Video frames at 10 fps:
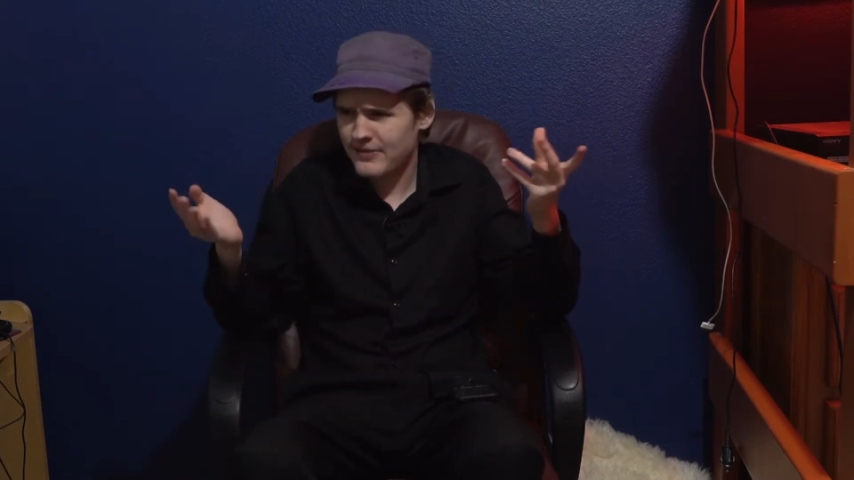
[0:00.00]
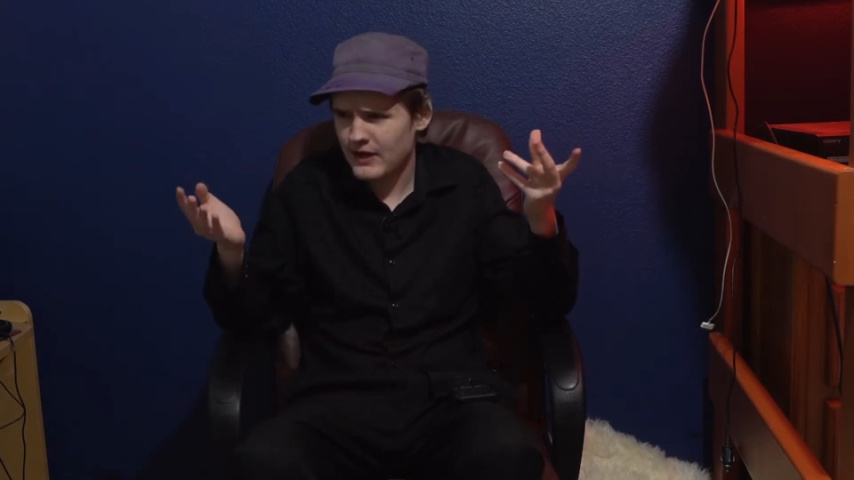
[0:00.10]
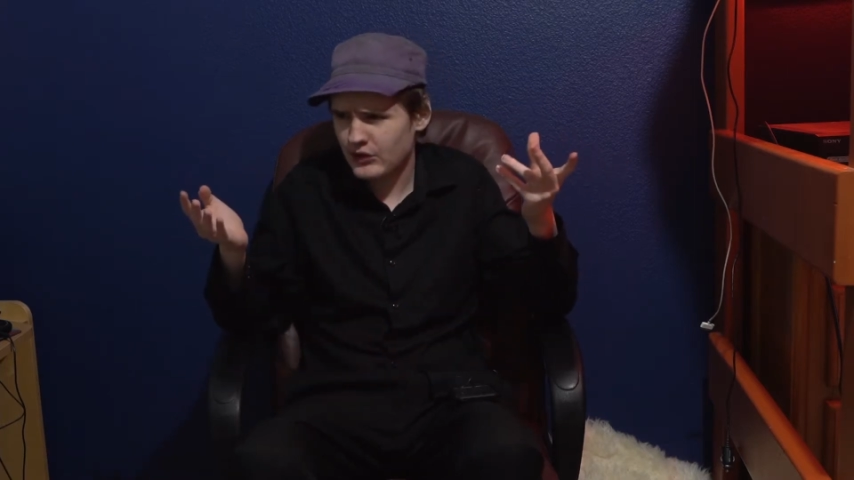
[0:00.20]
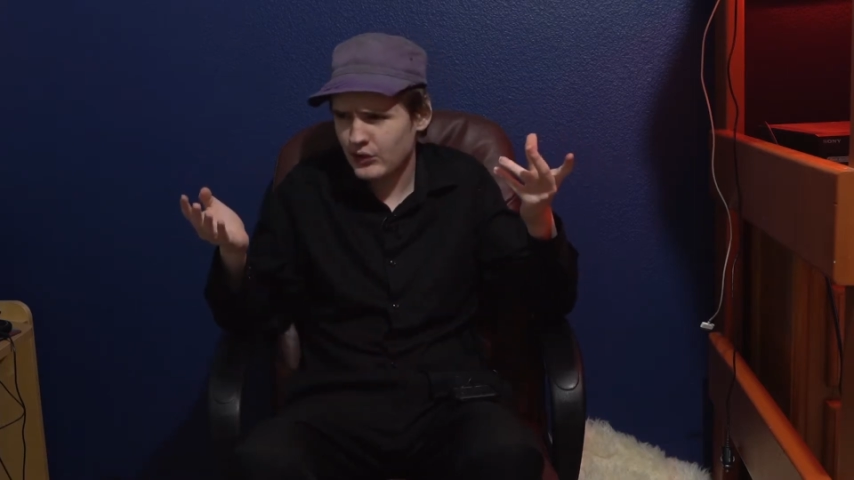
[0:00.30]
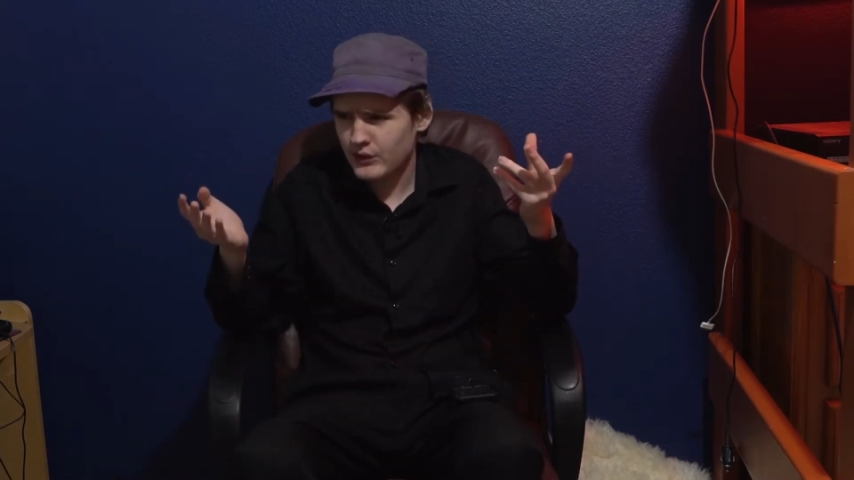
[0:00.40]

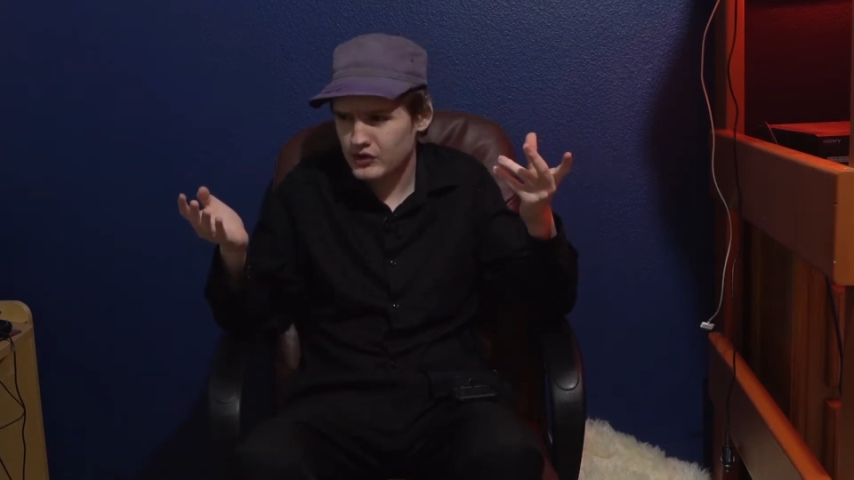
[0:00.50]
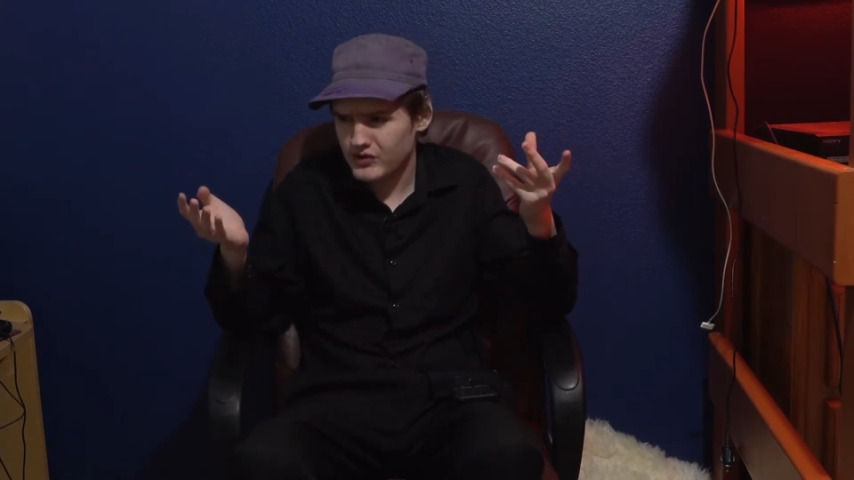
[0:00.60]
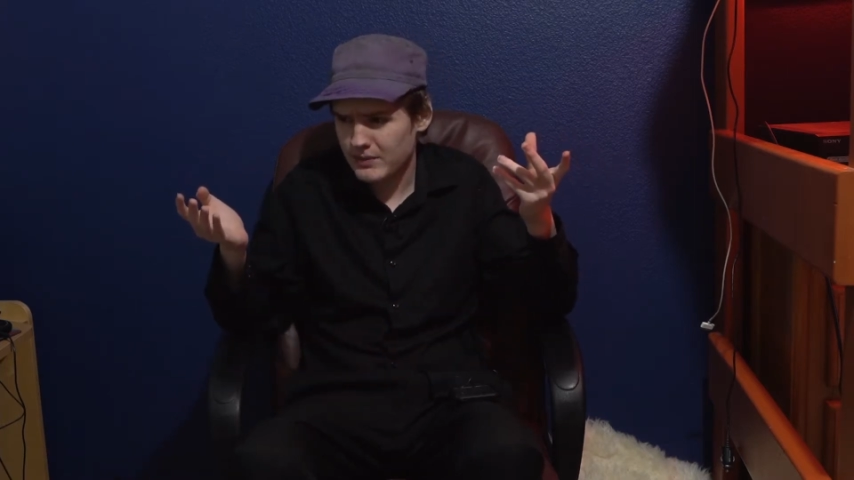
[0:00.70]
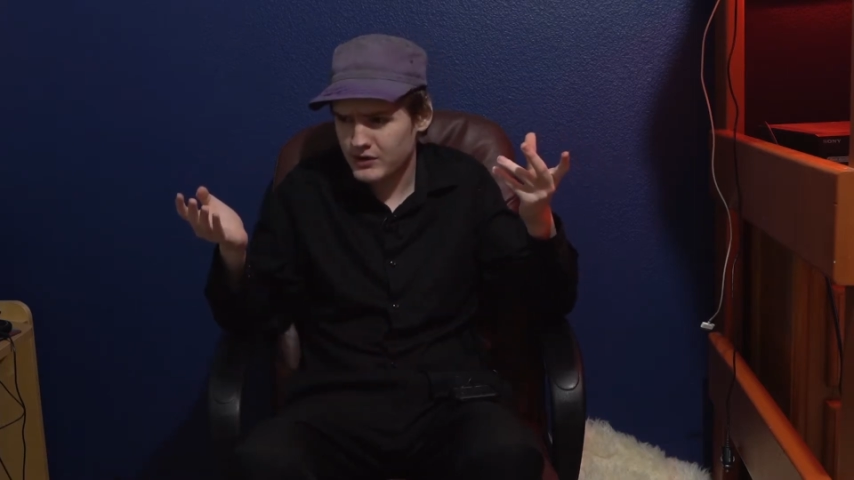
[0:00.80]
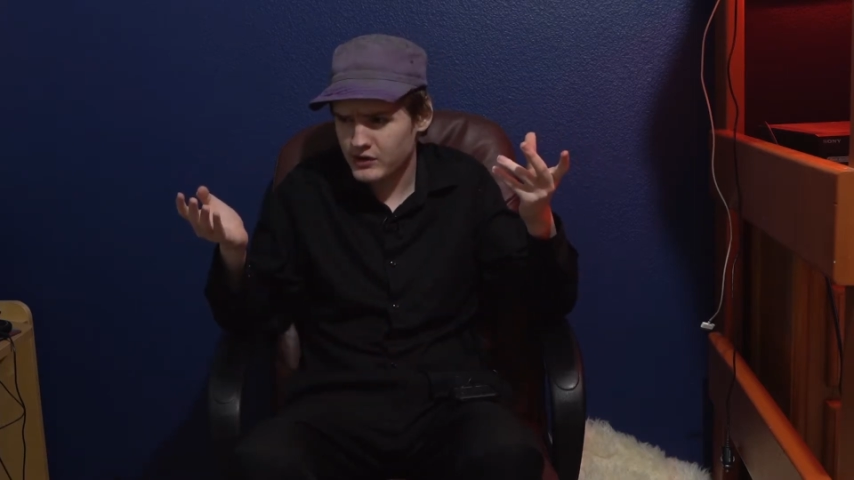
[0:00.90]
things you've
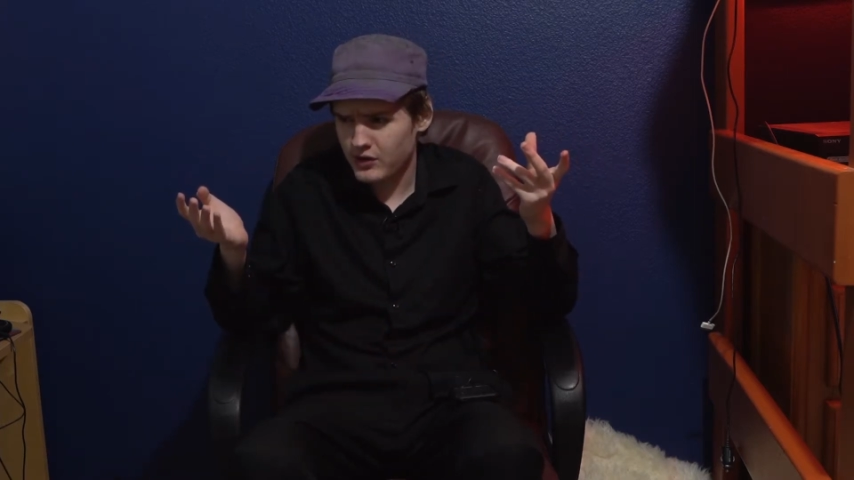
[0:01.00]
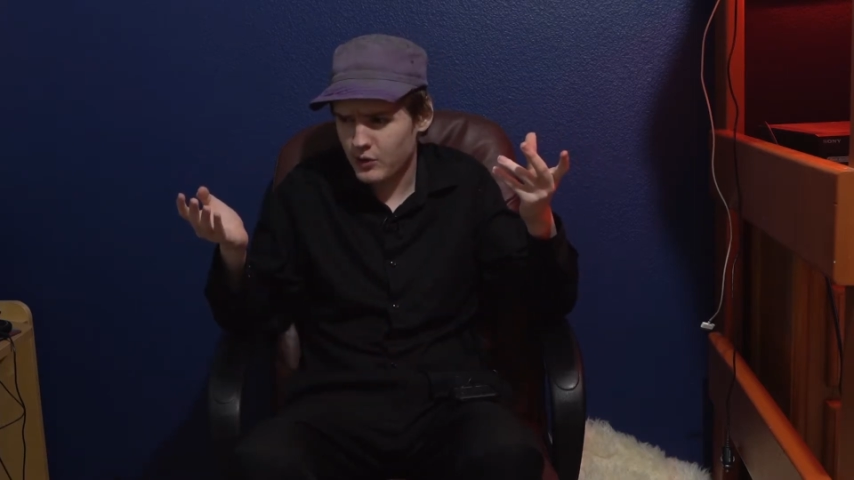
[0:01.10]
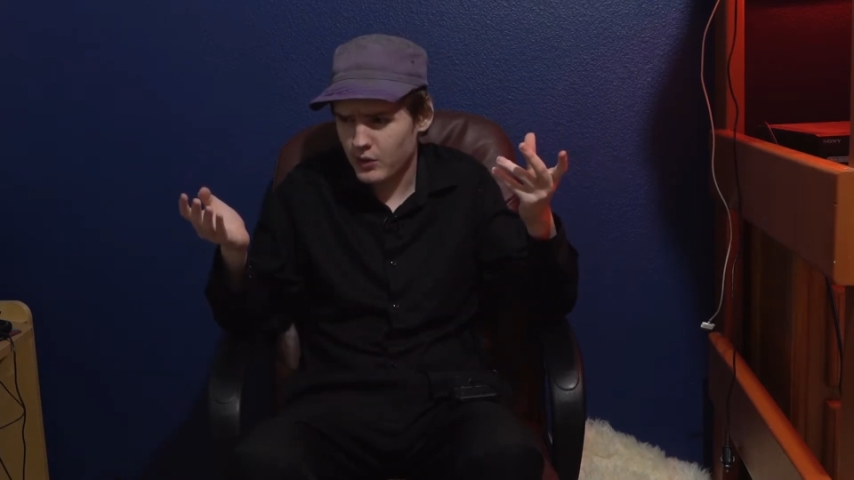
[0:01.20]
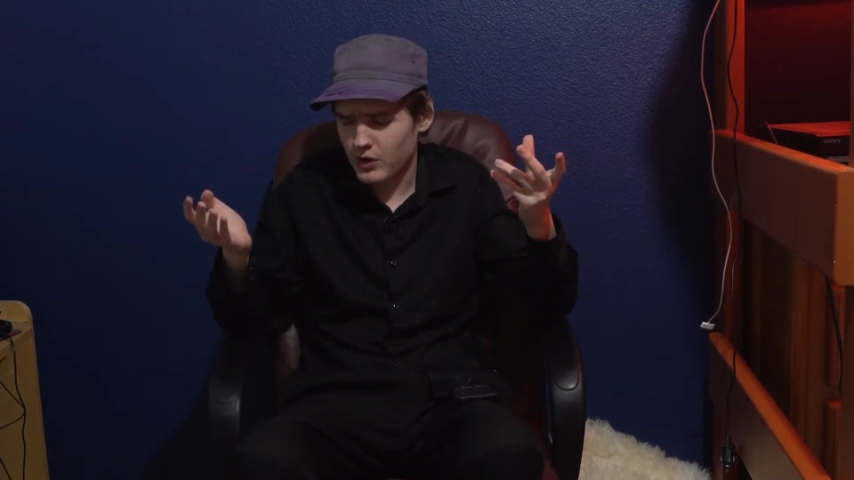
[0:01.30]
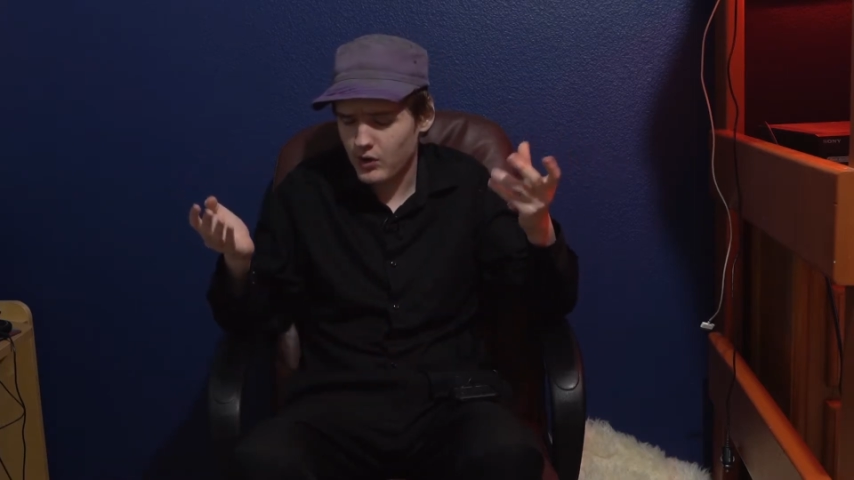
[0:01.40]
contributed to the
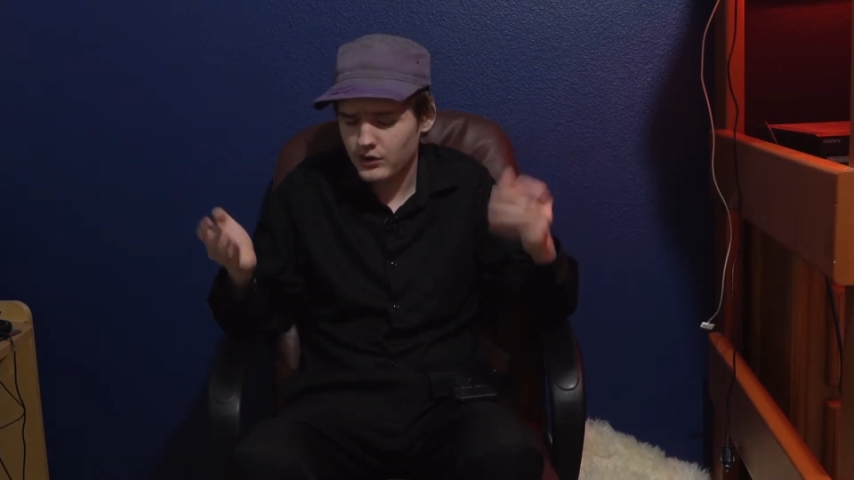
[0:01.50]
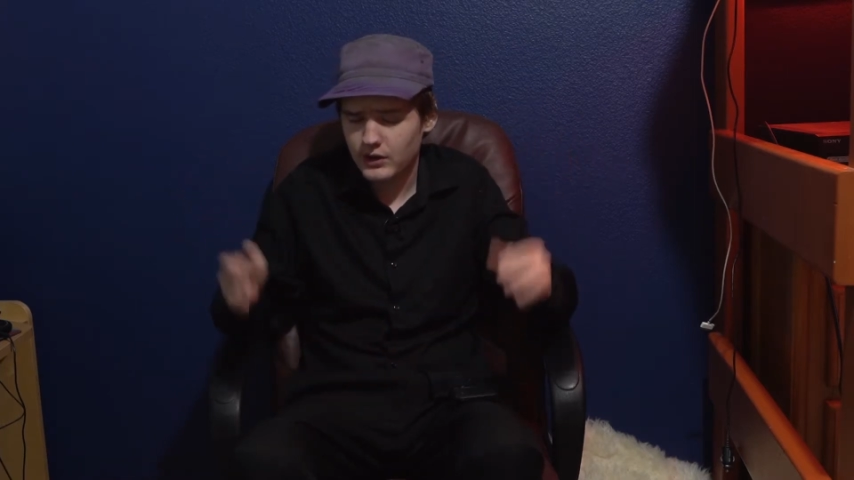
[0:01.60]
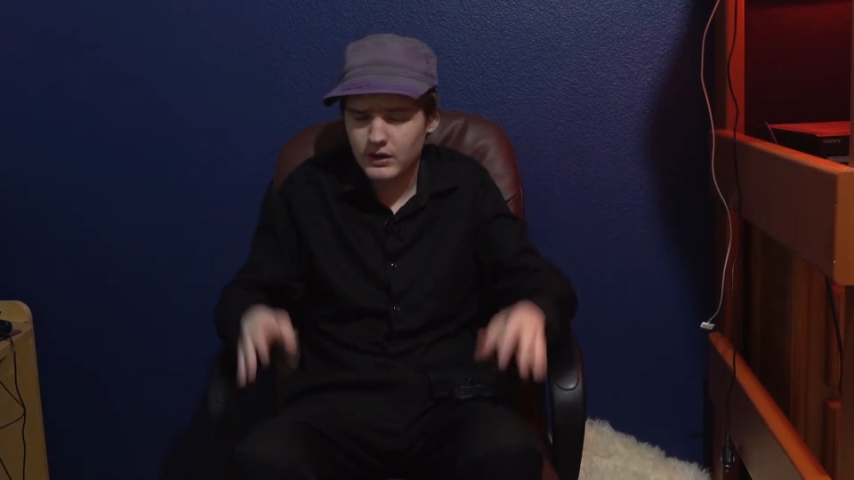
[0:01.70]
world.